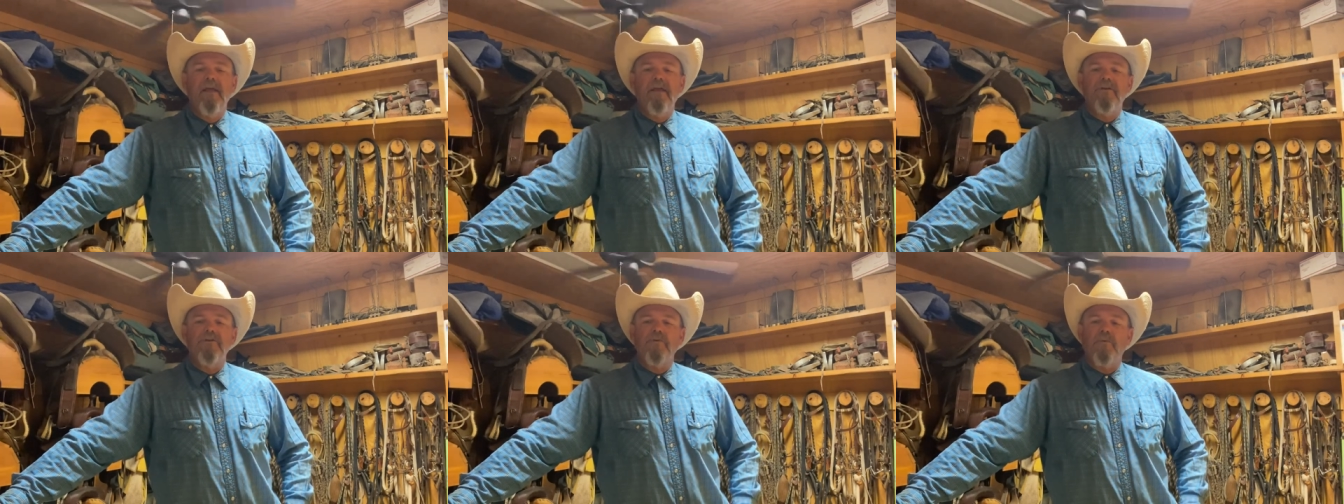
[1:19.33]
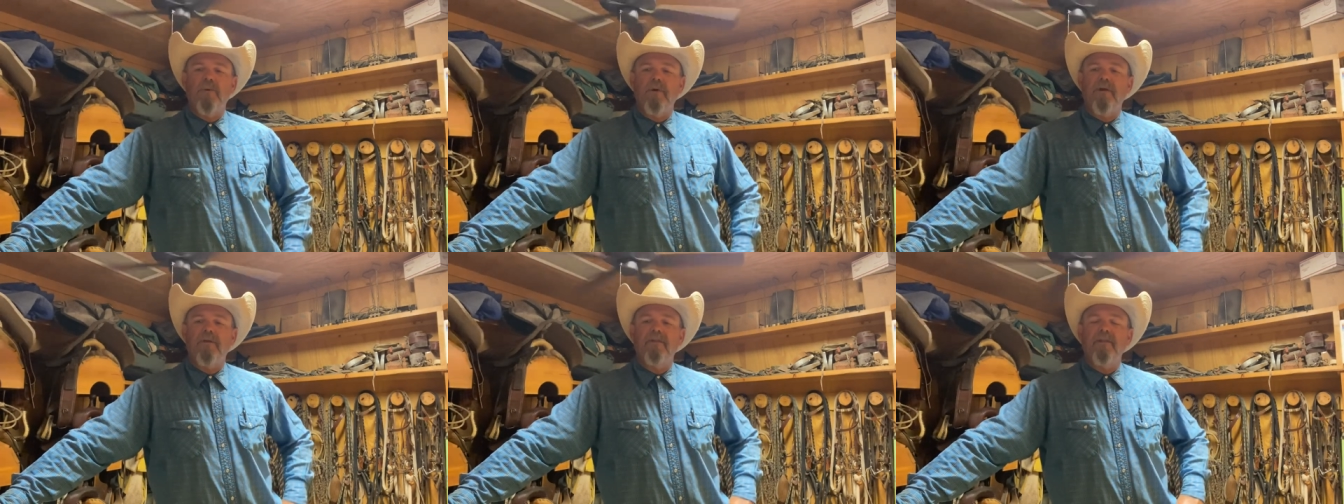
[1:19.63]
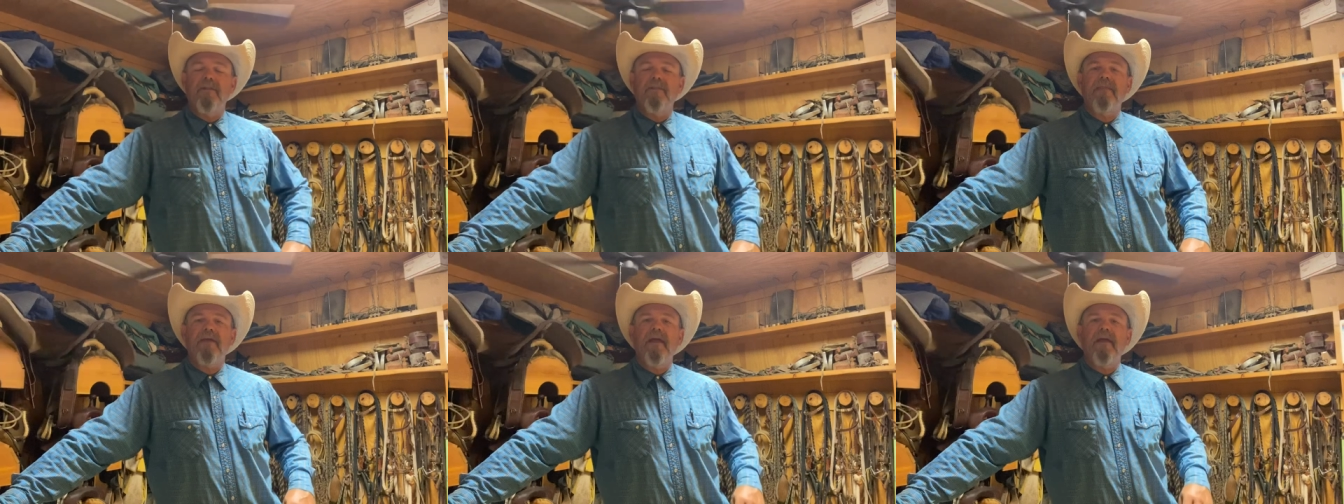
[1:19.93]
to where
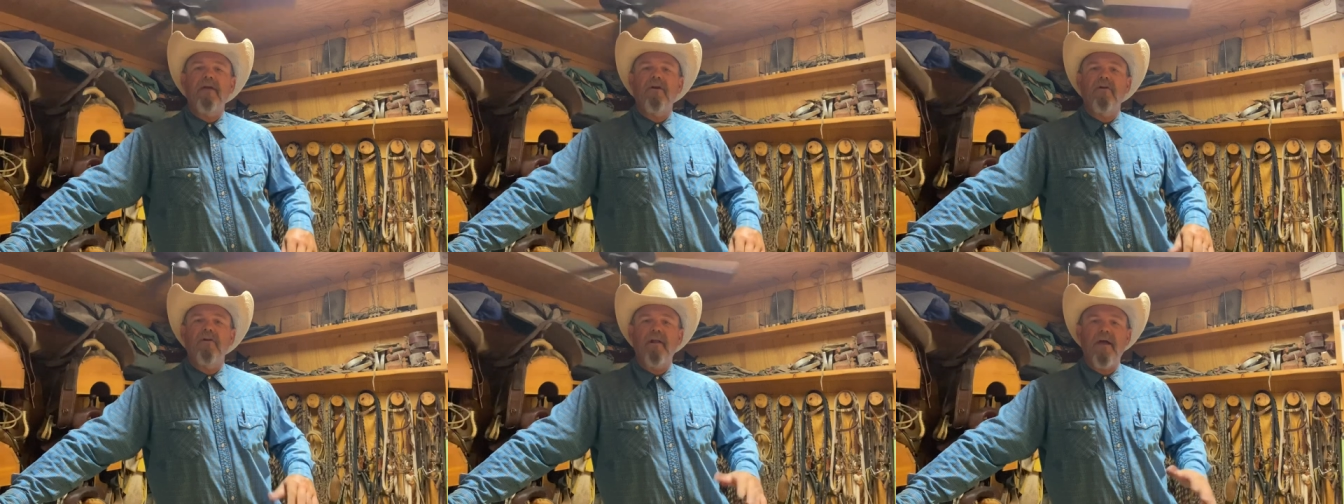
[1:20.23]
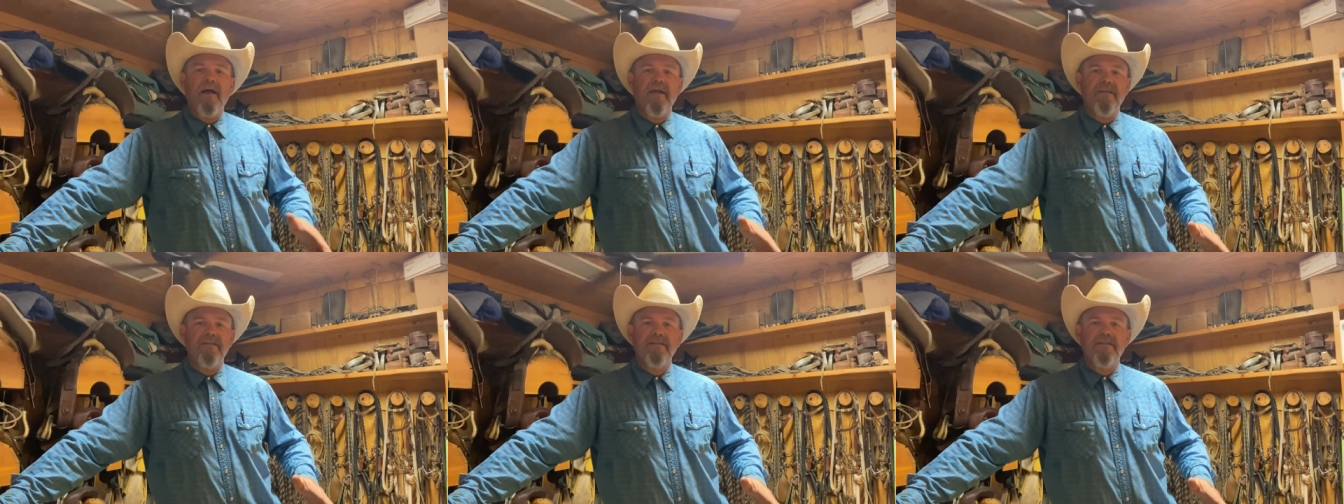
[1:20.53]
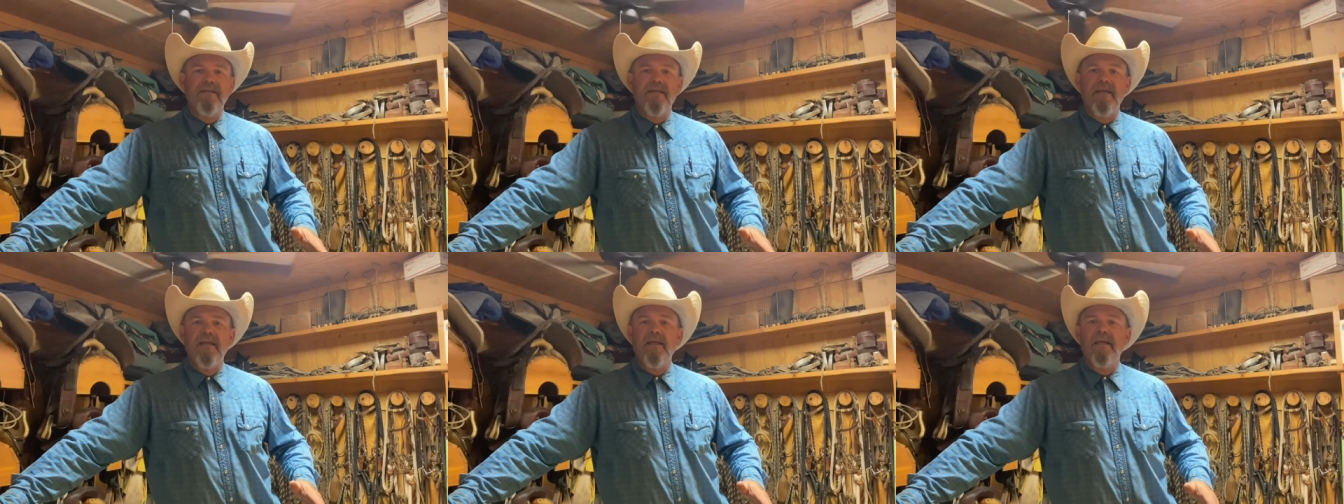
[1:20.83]
that they are not
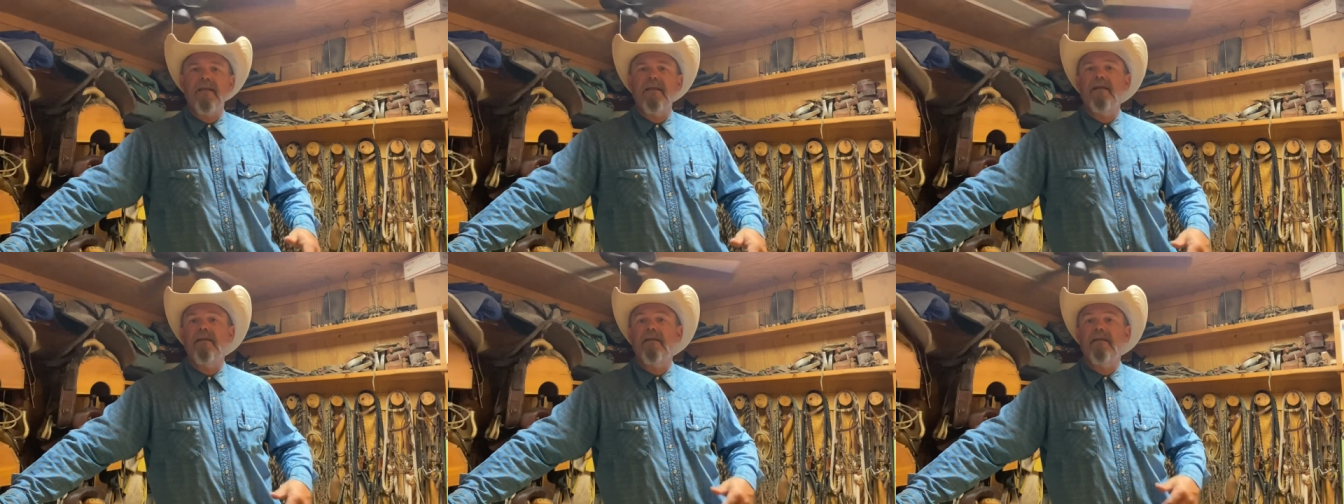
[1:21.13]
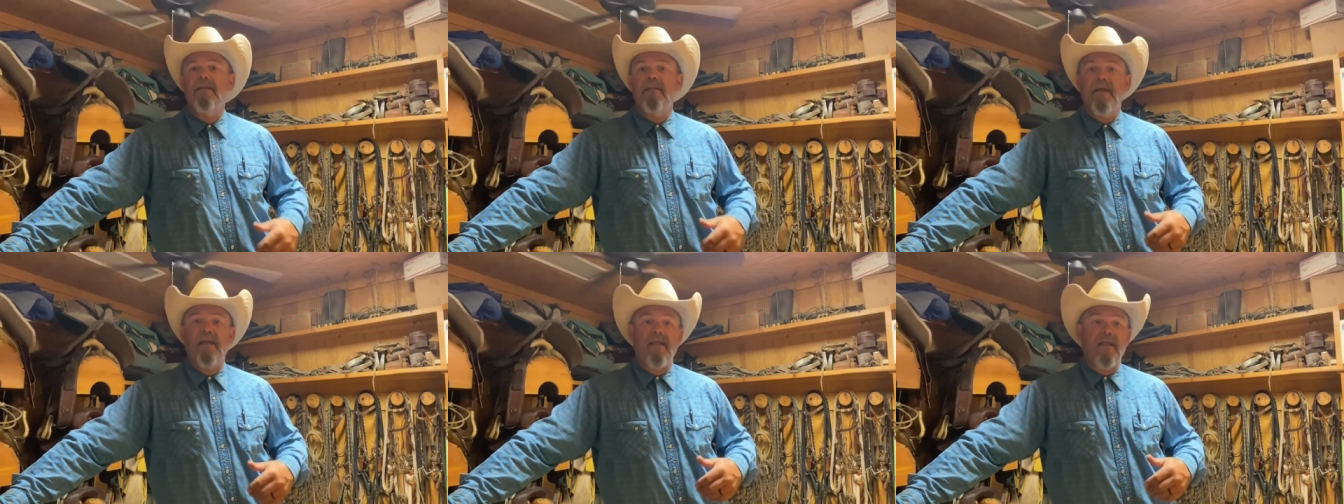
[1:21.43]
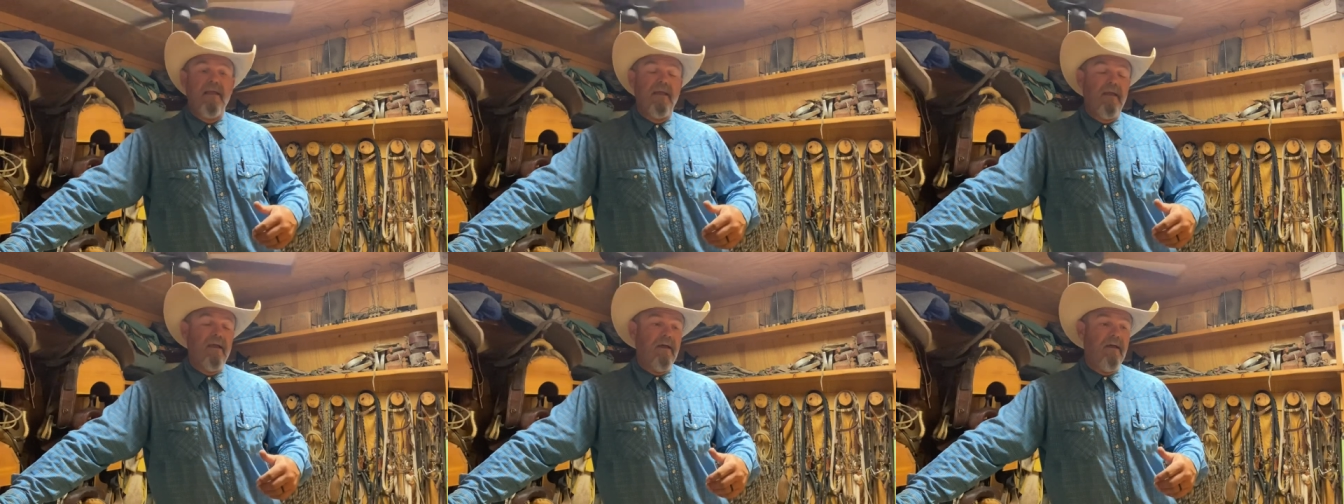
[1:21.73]
sick,
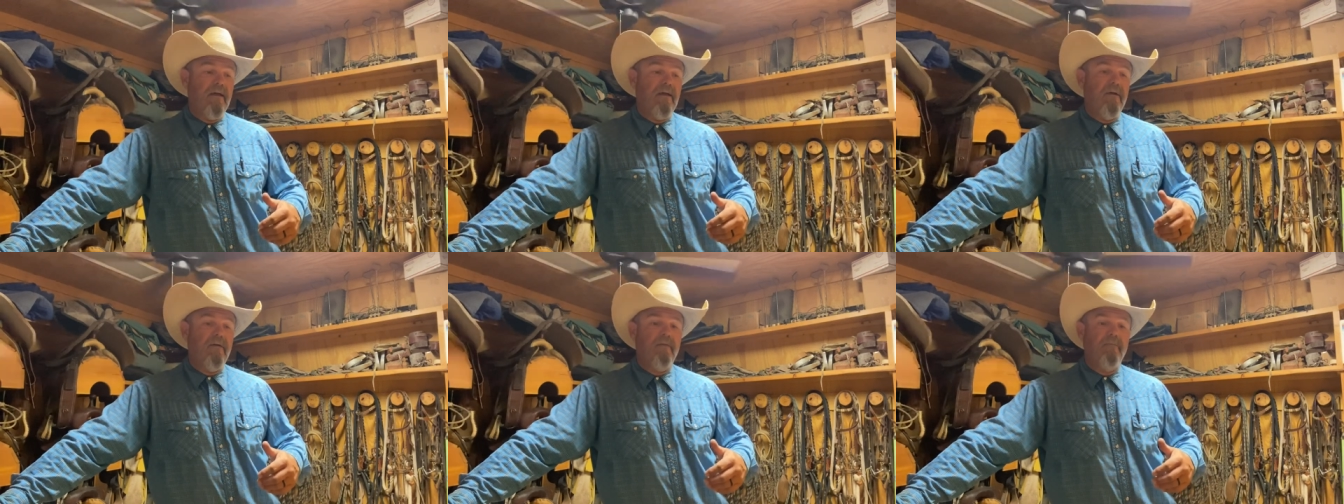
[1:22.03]
they, uh,